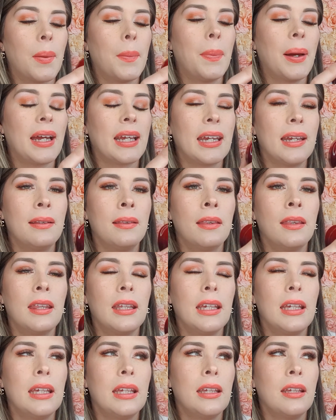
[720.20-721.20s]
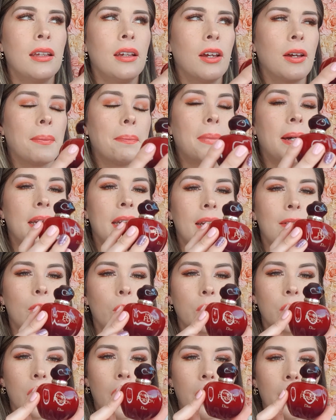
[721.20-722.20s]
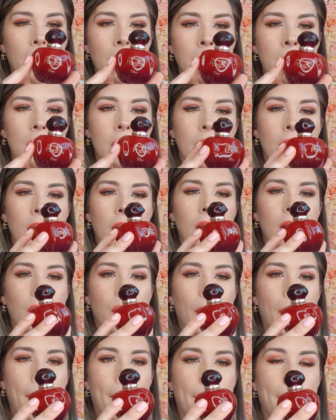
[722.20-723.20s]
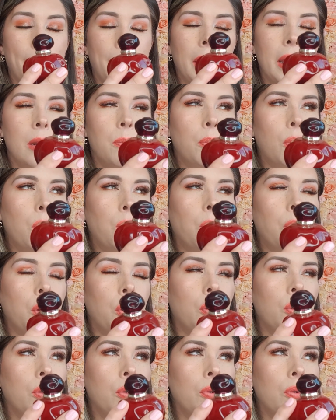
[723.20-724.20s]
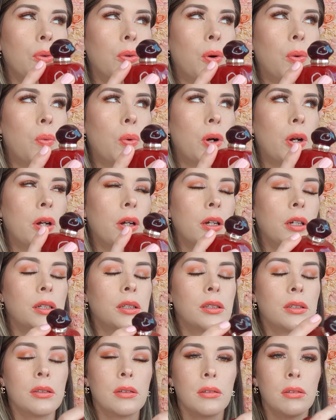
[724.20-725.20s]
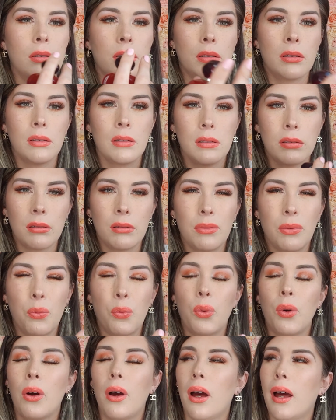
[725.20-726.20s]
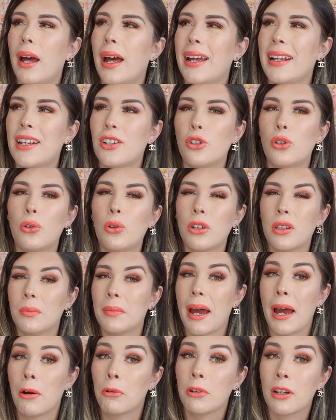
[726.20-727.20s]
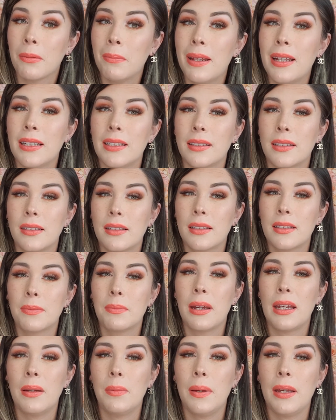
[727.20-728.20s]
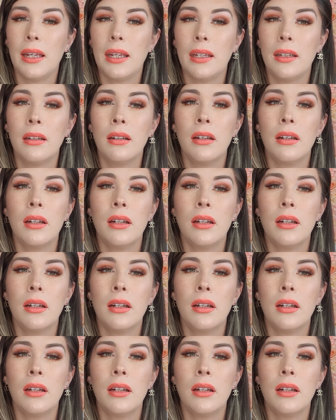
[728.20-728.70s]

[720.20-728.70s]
back in the medieval times, people who would, I guess you call them alchemists, maybe.